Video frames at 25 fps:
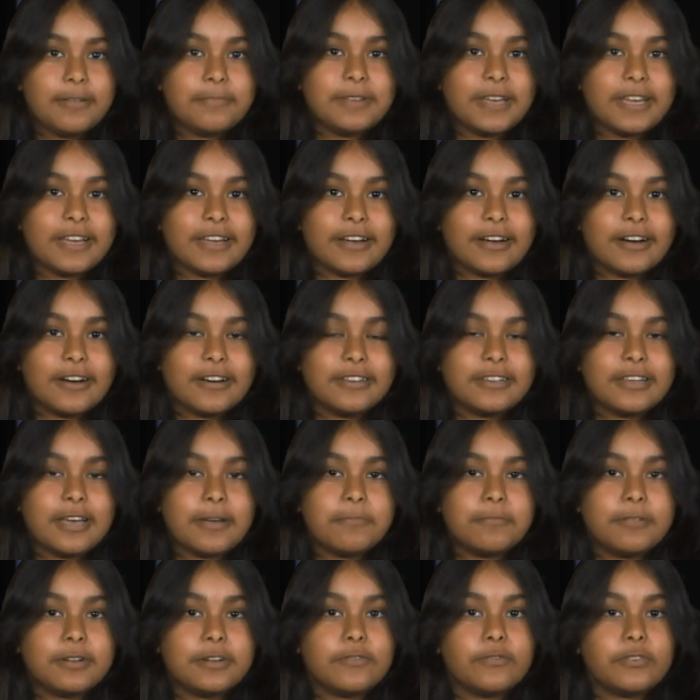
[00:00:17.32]
Neha, and I'm
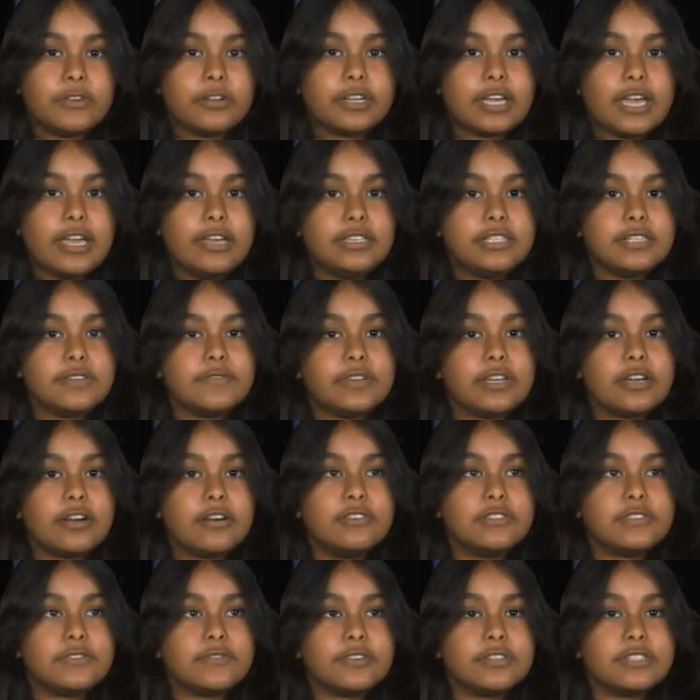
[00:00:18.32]
one of your KTV
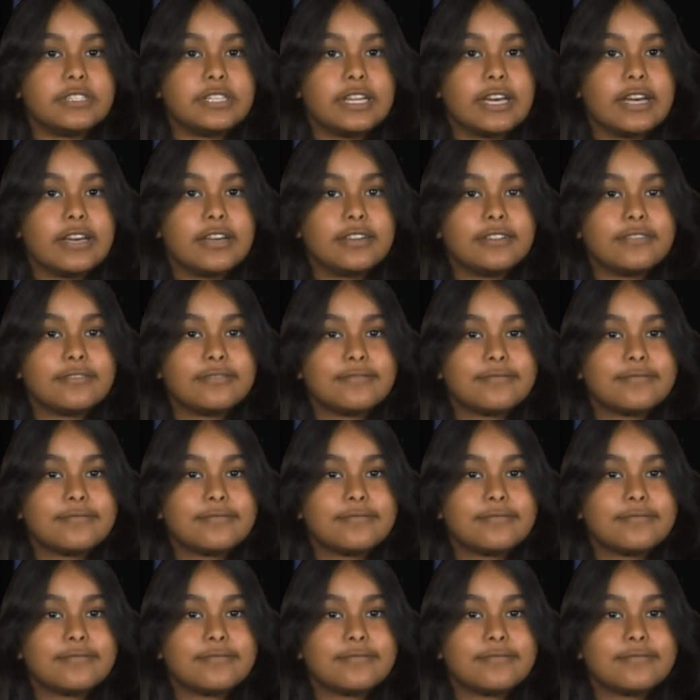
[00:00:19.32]
hosts for today. And